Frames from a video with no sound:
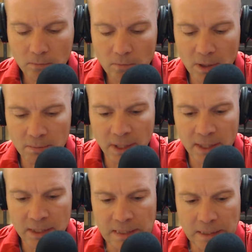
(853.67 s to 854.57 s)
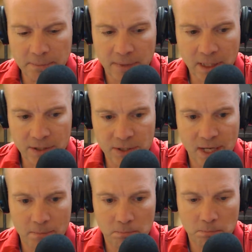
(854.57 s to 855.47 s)
But because of
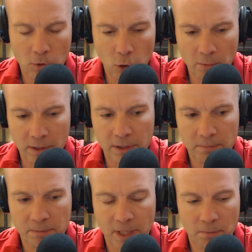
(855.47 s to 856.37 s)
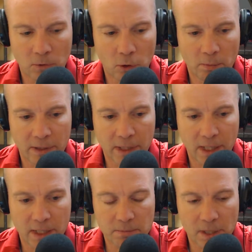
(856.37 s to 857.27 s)
that moment that
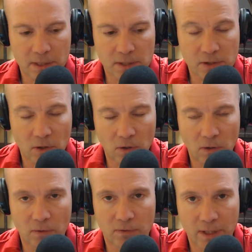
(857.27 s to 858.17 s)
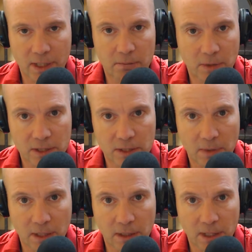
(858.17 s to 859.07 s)
has meant so frickin' much in
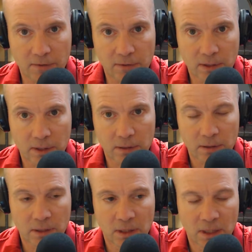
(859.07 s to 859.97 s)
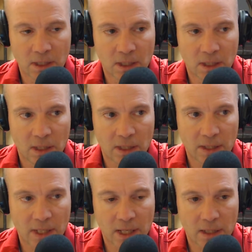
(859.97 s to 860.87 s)
my life,
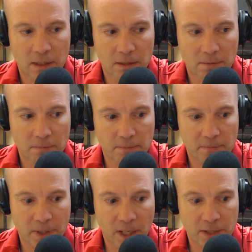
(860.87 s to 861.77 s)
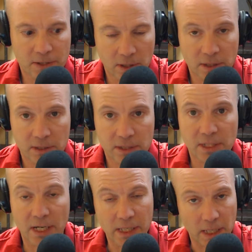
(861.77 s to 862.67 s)
that I started
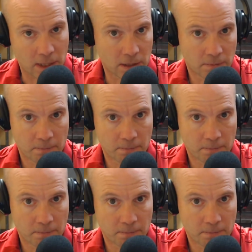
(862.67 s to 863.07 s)
studying.